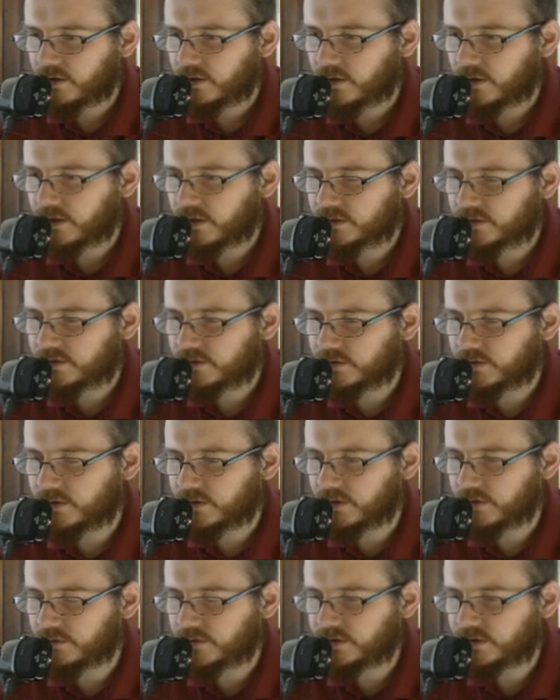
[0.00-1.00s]
connects to
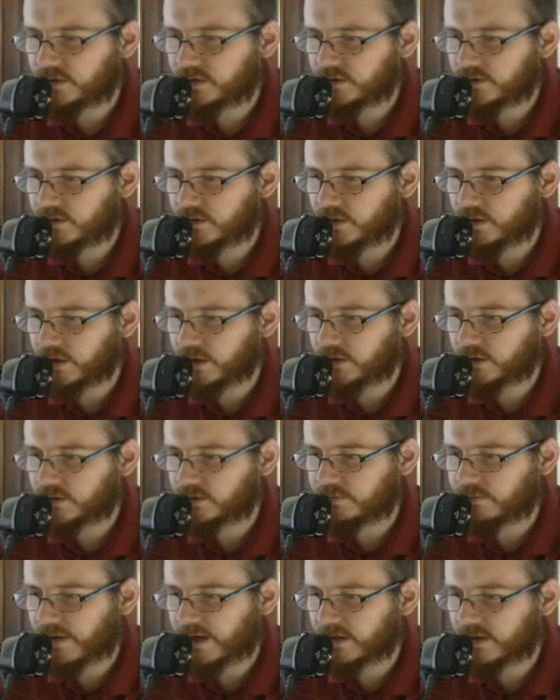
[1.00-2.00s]
the resistor, and
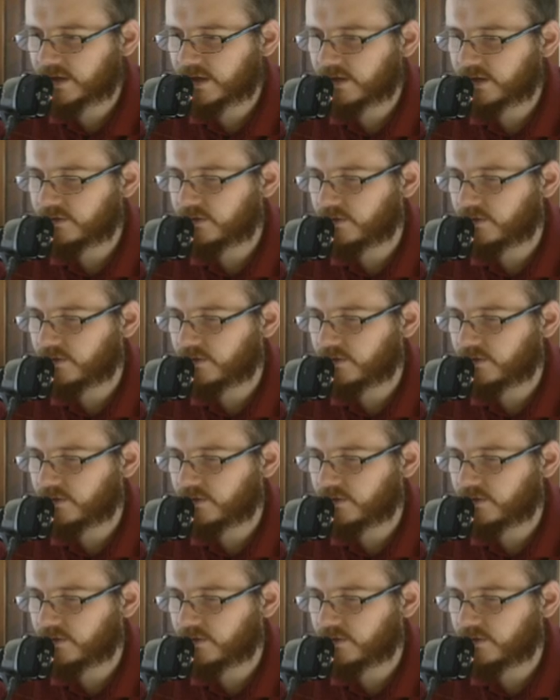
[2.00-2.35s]
goes back down